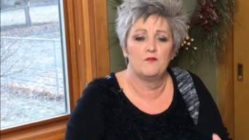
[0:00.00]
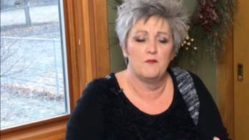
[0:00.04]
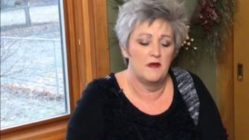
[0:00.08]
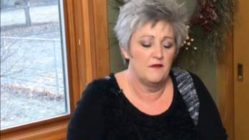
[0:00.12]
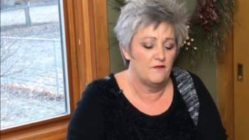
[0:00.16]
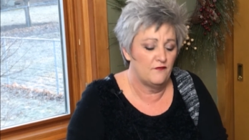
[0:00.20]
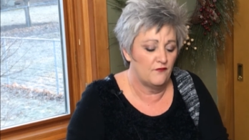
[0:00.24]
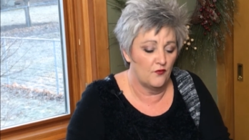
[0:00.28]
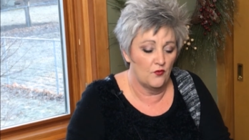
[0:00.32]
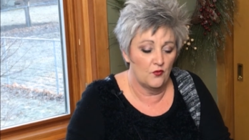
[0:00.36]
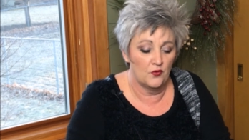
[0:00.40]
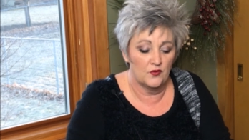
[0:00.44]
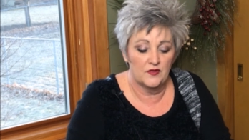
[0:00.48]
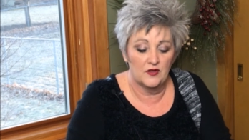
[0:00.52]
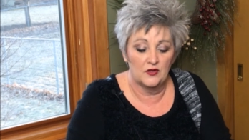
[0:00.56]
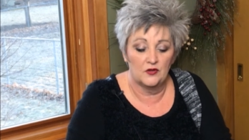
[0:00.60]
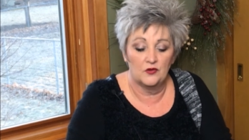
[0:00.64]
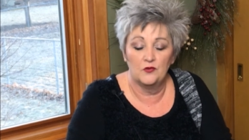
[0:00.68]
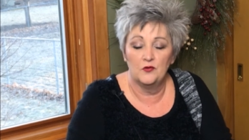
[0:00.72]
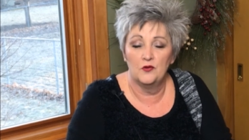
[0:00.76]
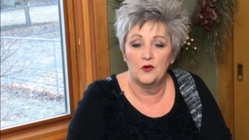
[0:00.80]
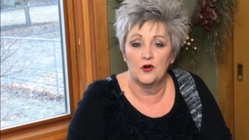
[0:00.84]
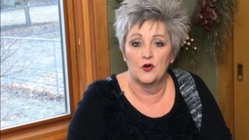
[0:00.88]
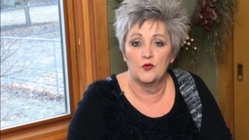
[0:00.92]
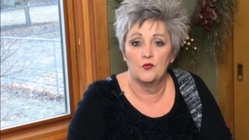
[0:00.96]
before the
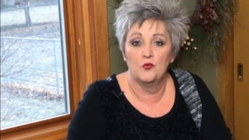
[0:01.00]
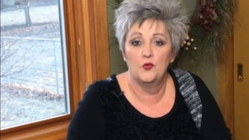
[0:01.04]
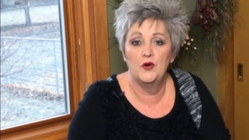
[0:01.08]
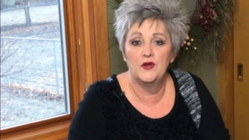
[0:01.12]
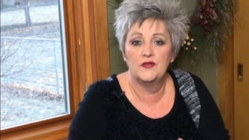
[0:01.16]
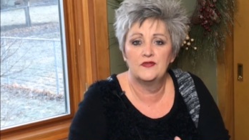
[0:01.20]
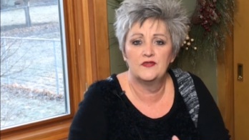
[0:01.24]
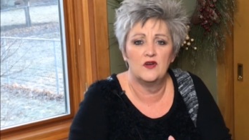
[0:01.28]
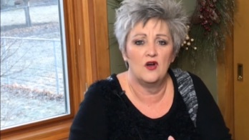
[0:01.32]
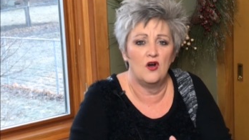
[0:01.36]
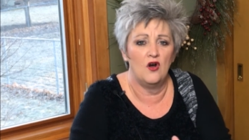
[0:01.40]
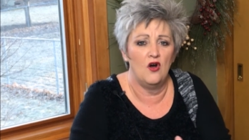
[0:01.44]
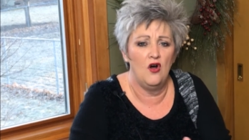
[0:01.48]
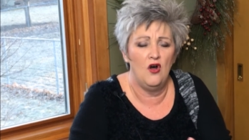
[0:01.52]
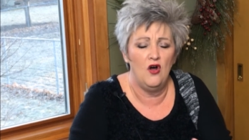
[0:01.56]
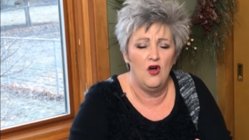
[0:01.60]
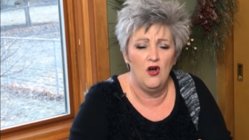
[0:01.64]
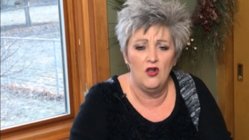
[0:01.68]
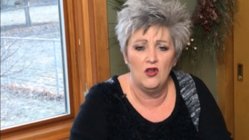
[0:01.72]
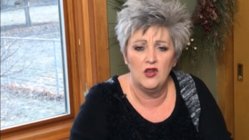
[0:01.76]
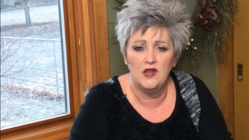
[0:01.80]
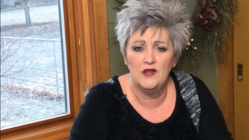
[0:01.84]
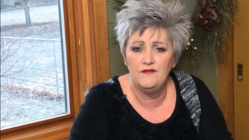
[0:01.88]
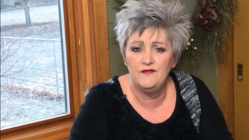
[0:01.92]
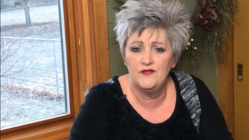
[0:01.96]
Lord with
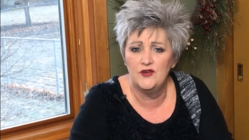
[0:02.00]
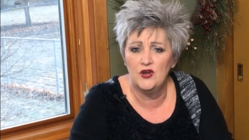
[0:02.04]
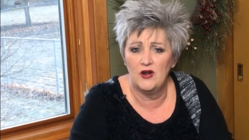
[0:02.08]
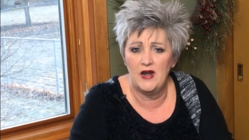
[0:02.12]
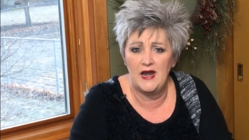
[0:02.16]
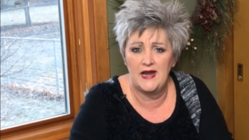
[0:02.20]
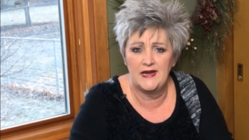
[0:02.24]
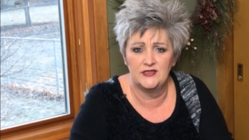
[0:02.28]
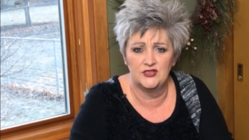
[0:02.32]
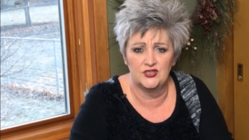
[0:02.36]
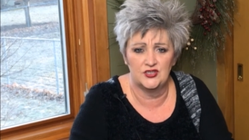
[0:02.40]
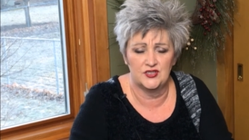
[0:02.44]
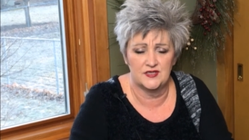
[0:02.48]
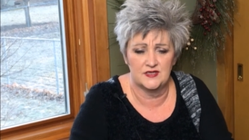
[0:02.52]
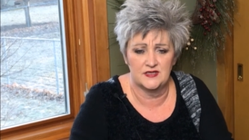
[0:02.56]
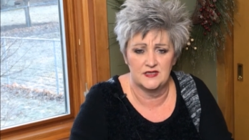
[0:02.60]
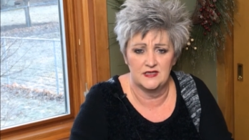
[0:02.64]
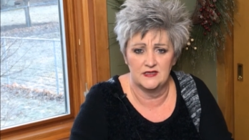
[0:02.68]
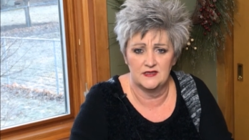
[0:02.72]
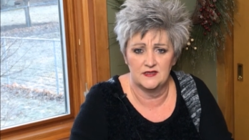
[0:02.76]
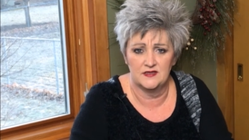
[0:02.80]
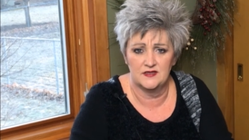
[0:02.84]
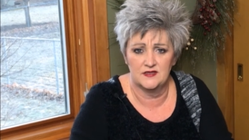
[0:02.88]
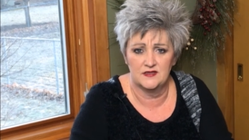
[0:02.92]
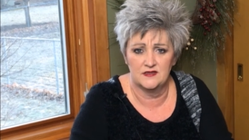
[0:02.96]
all of your
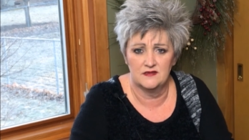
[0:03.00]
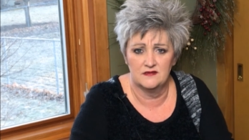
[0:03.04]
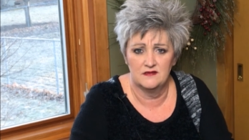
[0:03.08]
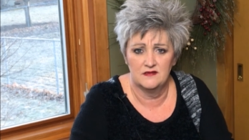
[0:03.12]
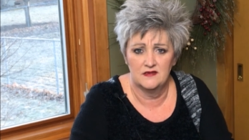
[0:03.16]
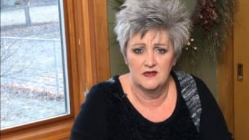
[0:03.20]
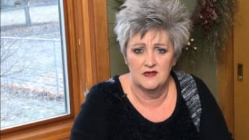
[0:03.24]
anxiousness.